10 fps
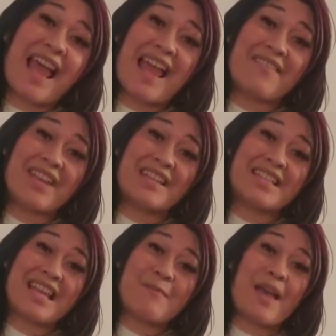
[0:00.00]
I haven't had
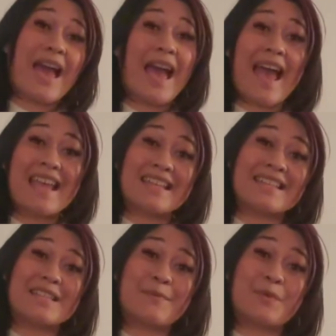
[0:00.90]
time. I can
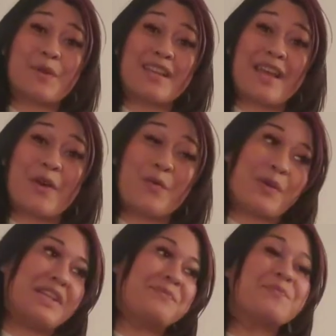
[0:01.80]
sleep through it now,
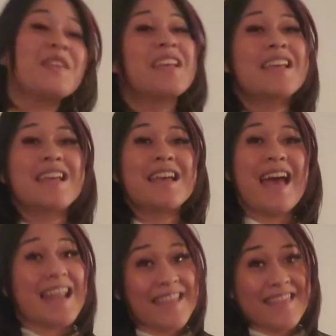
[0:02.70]
but
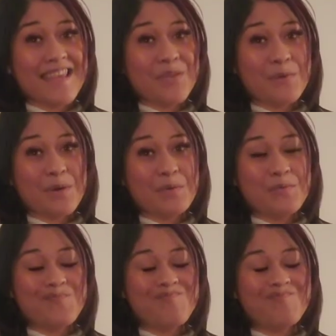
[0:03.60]
I didn't think it through.
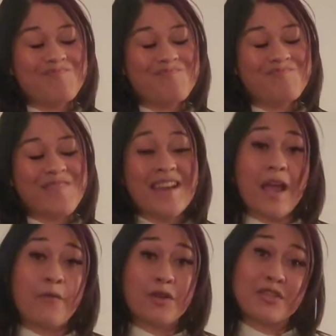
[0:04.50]
And
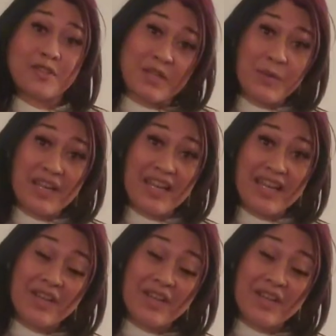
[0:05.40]
now for continuity